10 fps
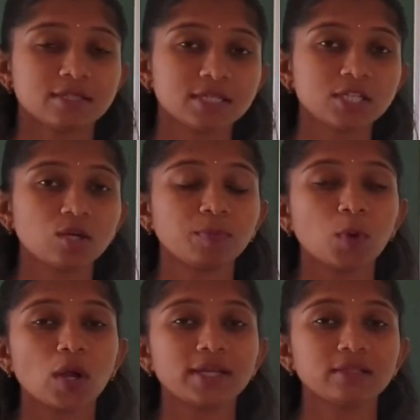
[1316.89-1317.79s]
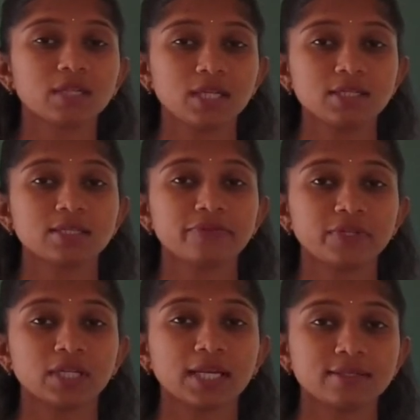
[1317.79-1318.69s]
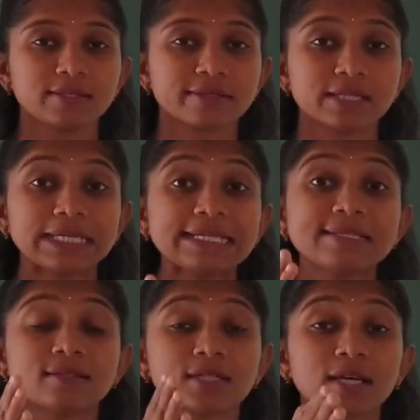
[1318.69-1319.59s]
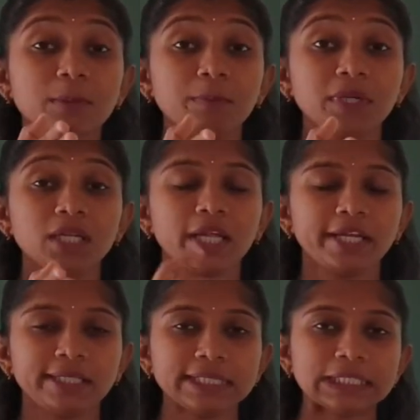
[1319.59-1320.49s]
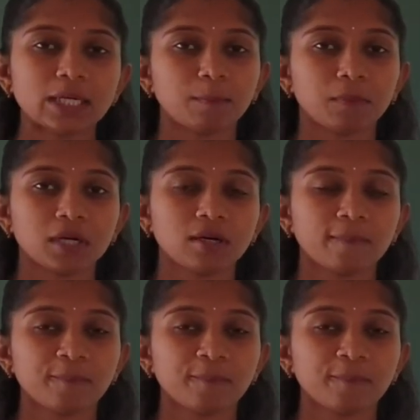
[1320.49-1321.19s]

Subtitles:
0.3796. It is terminating number.